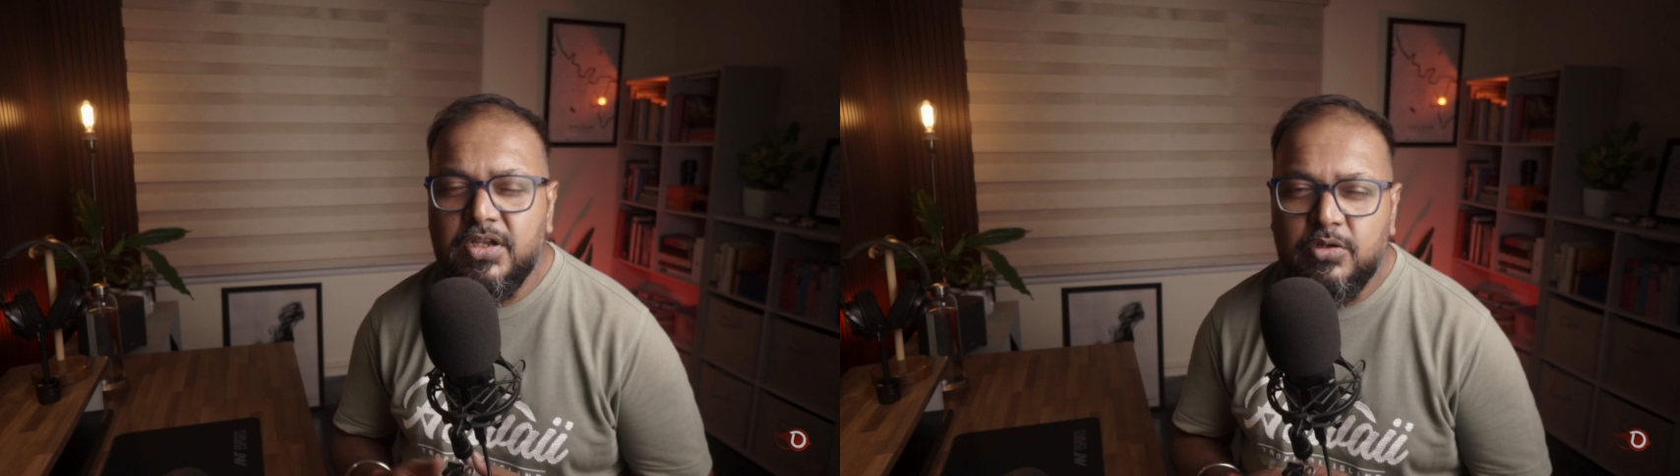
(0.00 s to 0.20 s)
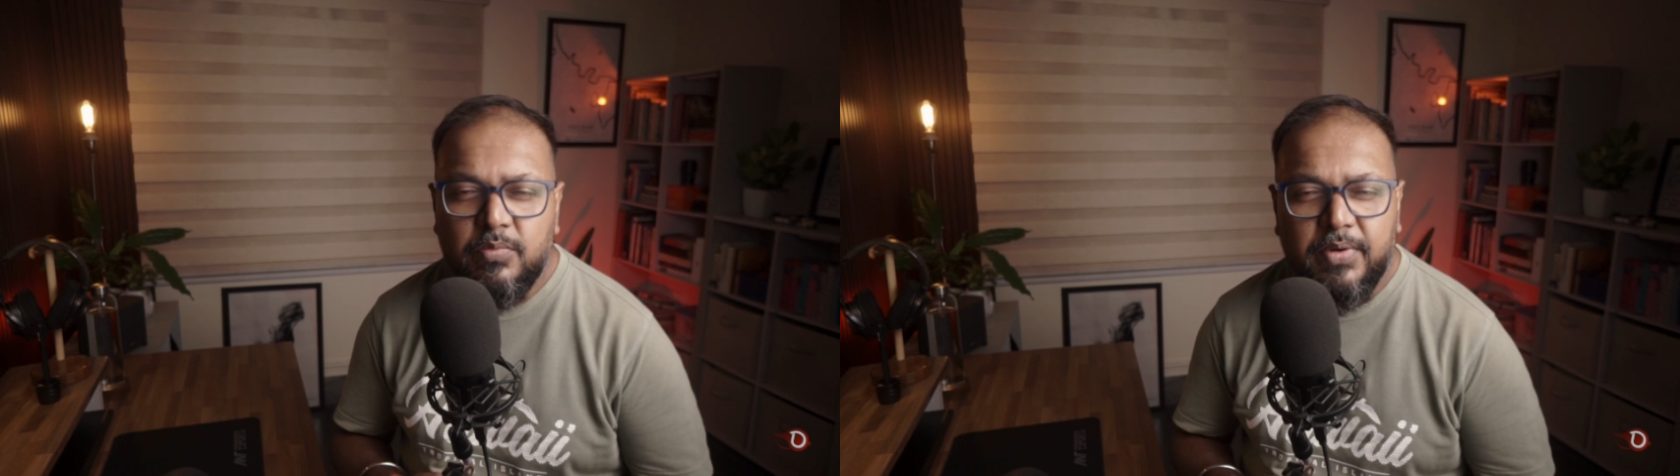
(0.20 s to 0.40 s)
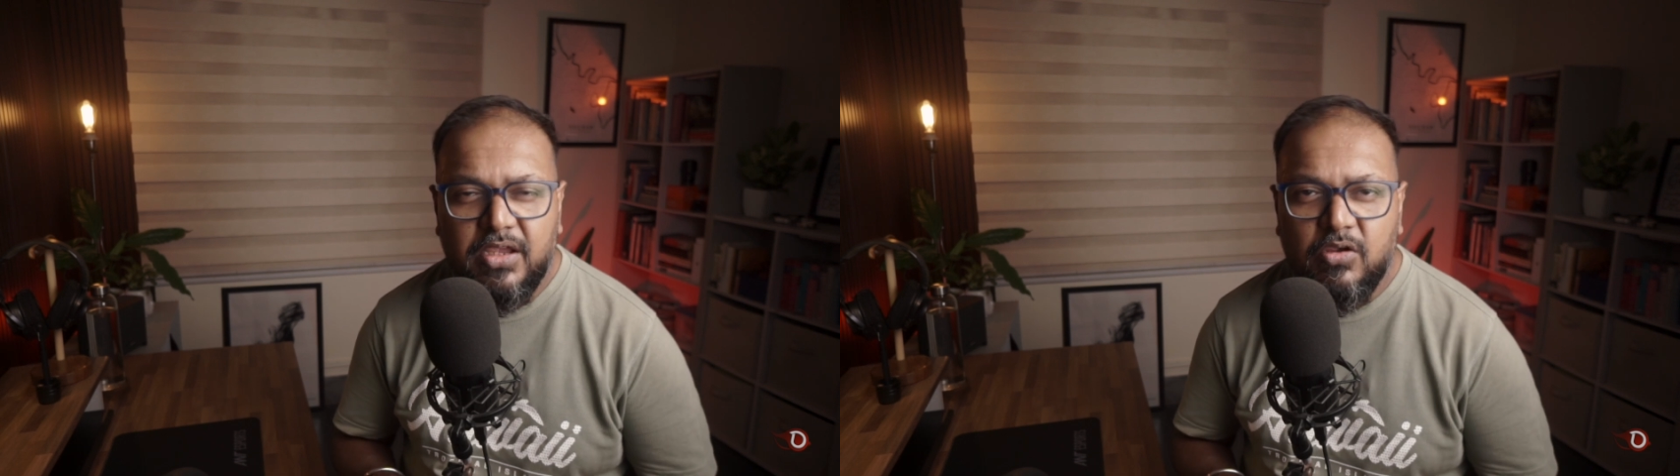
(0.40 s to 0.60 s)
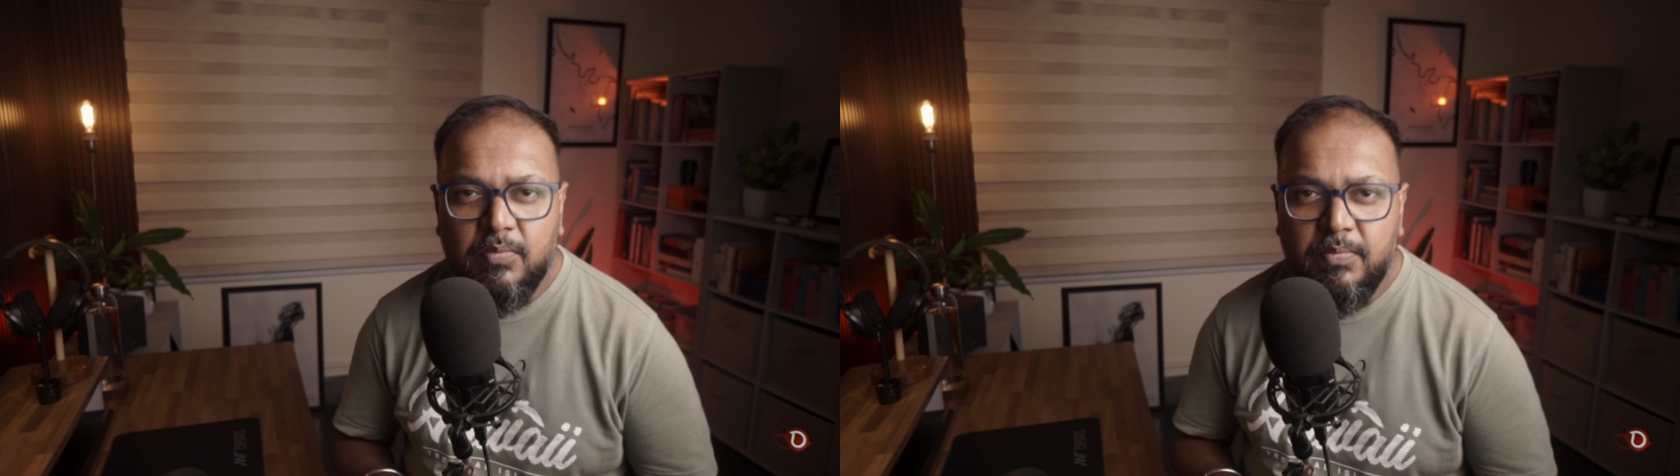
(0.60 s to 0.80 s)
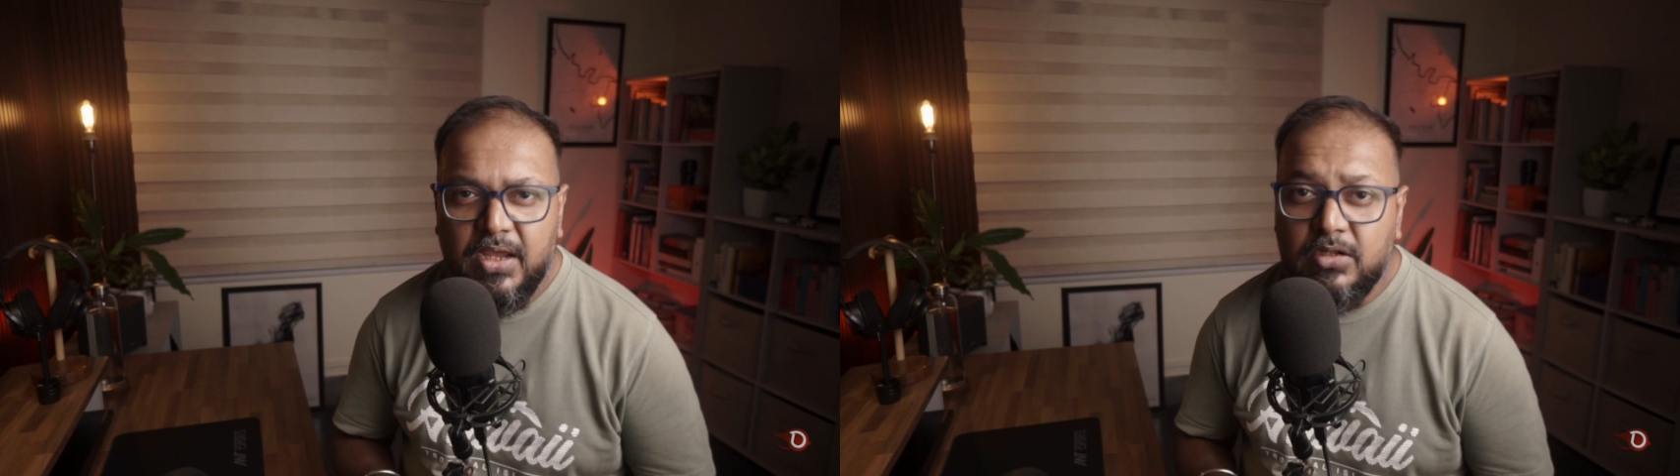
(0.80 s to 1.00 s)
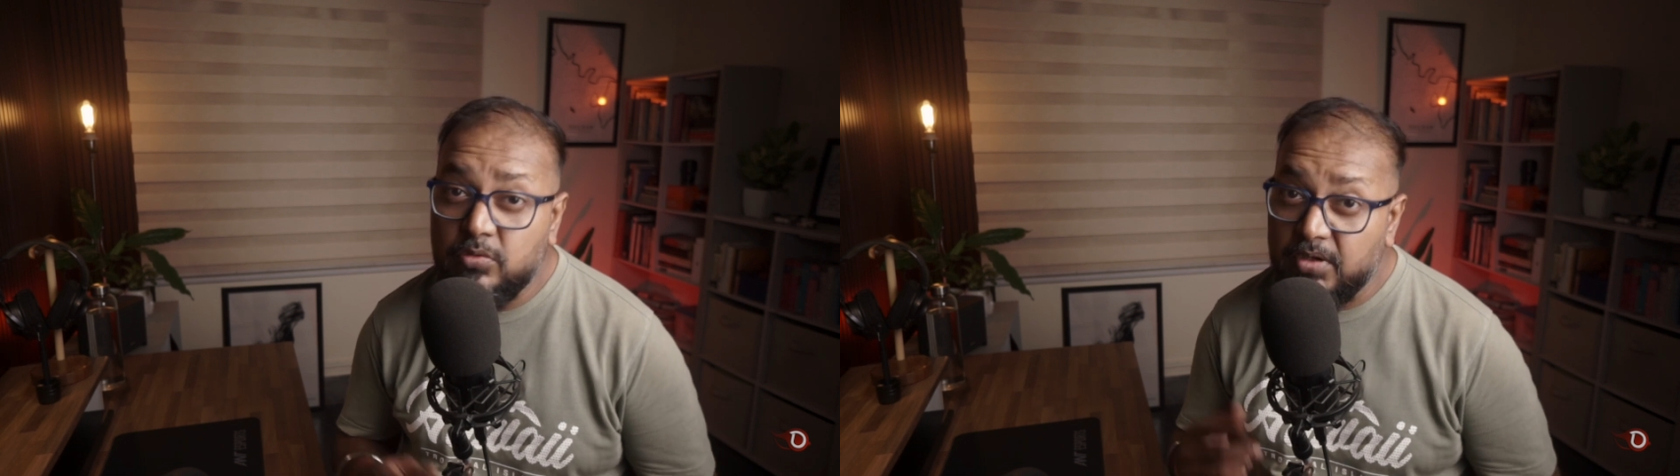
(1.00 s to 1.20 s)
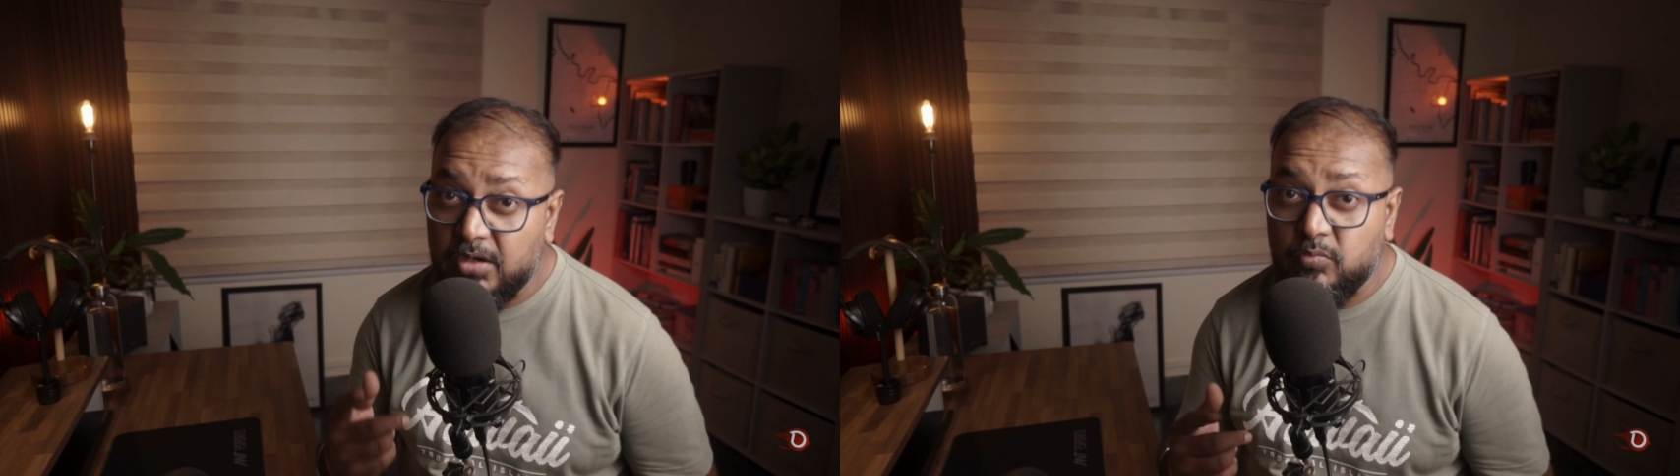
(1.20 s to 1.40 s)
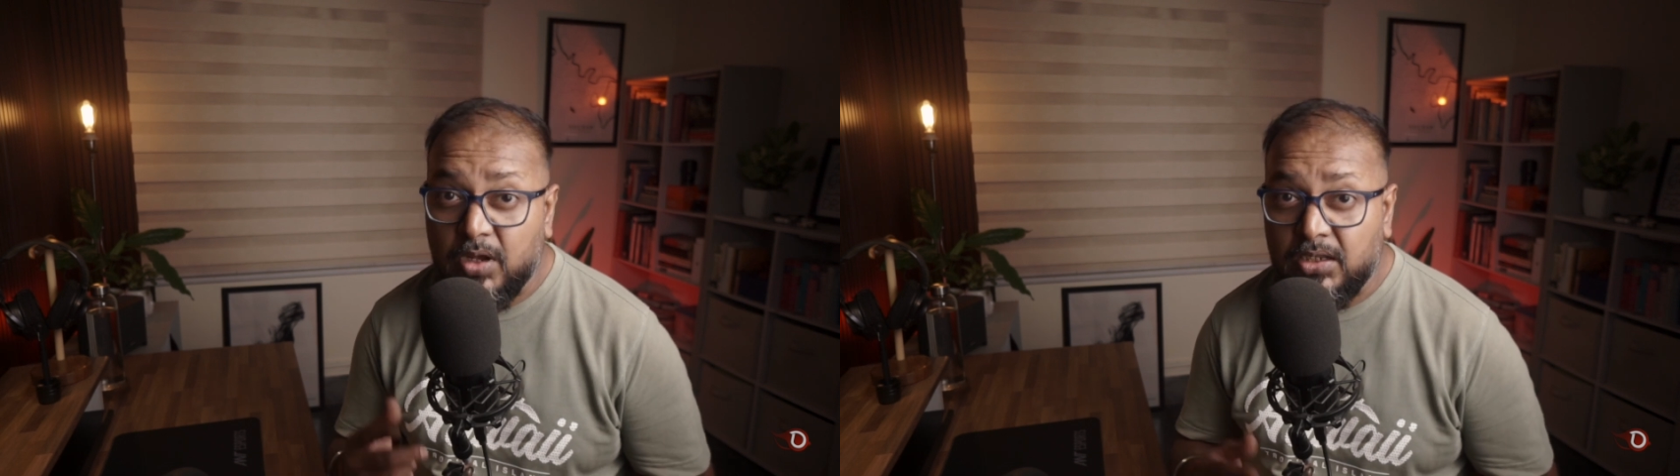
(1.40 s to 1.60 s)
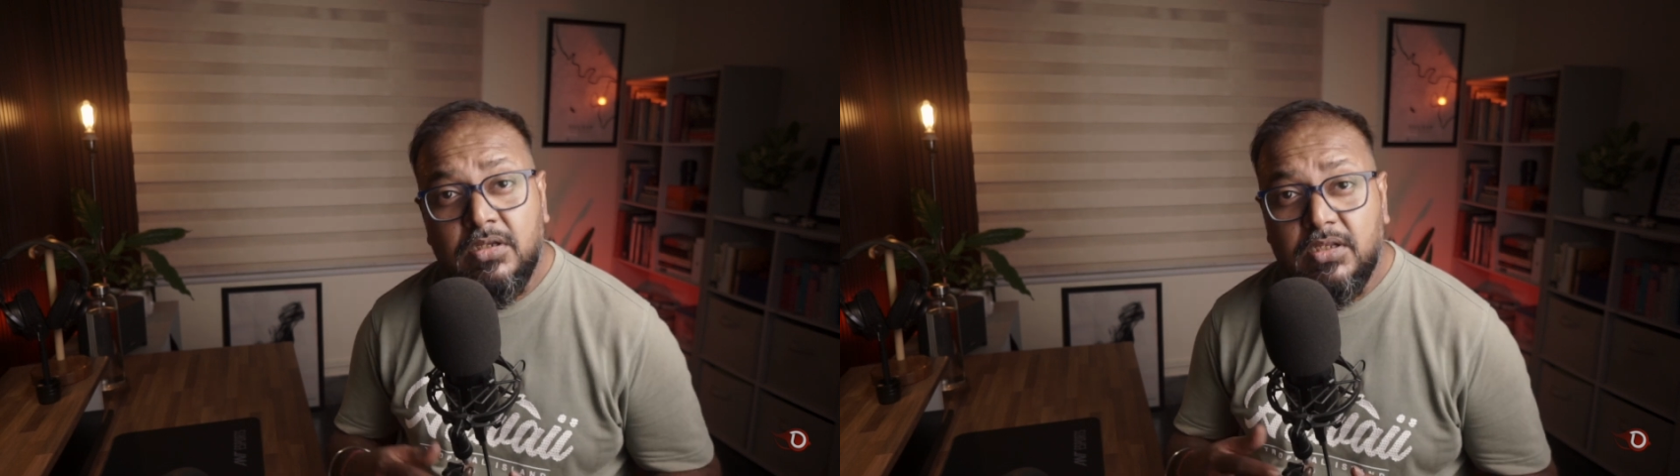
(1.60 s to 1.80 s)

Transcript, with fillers: need to break your bank to get one.